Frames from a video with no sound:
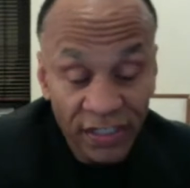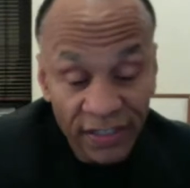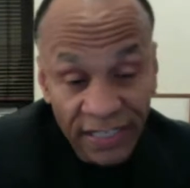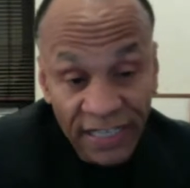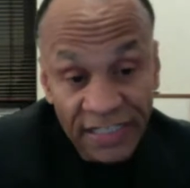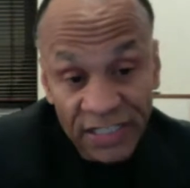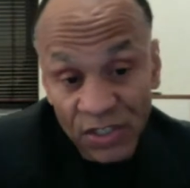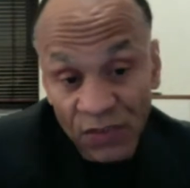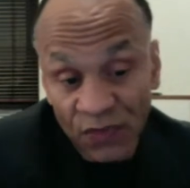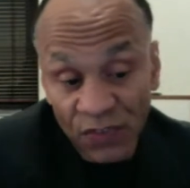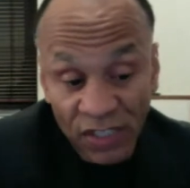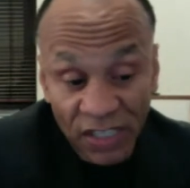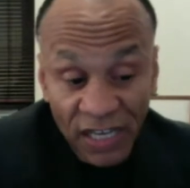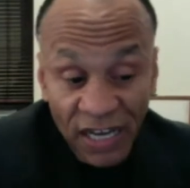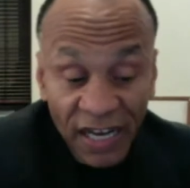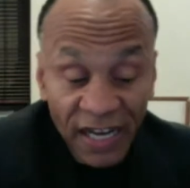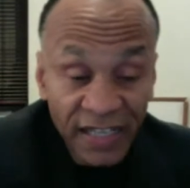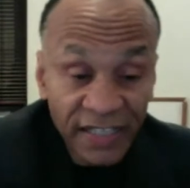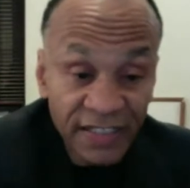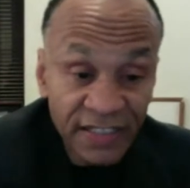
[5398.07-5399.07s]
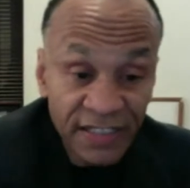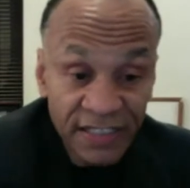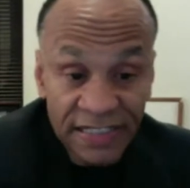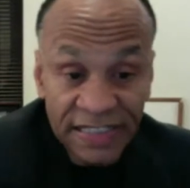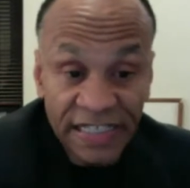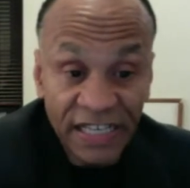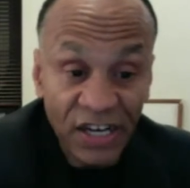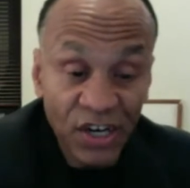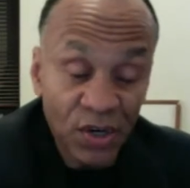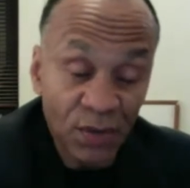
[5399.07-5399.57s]
That's if the guy
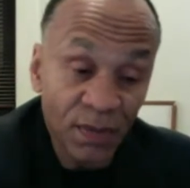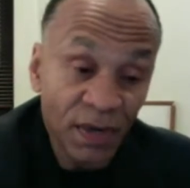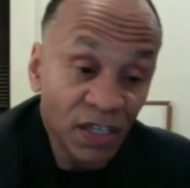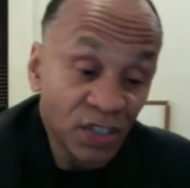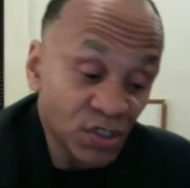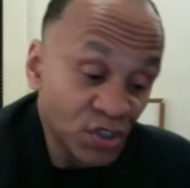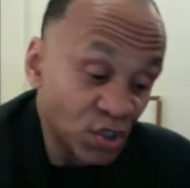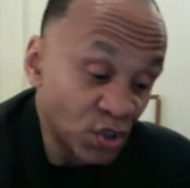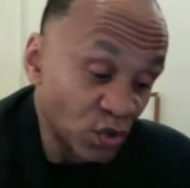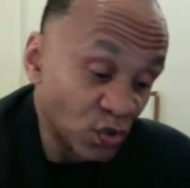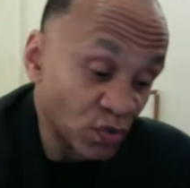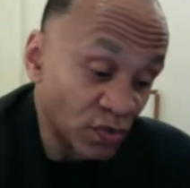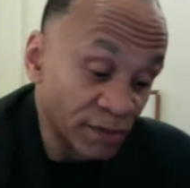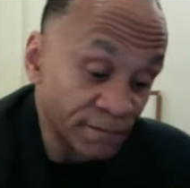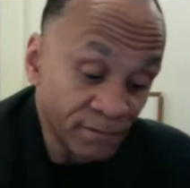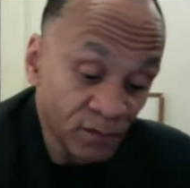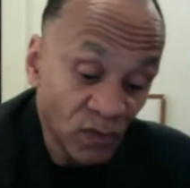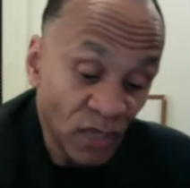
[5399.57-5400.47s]
doesn't care about children.